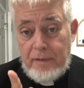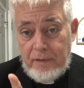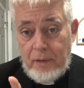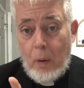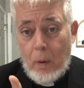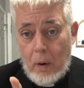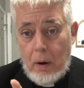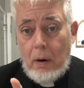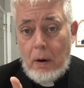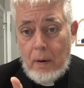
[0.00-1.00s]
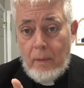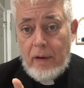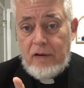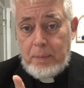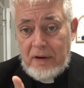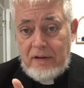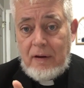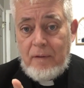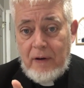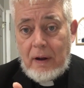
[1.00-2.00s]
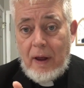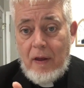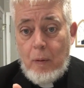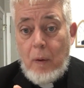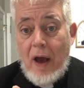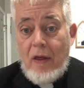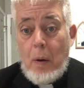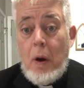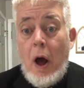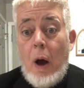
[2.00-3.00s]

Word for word: for, specifically the way that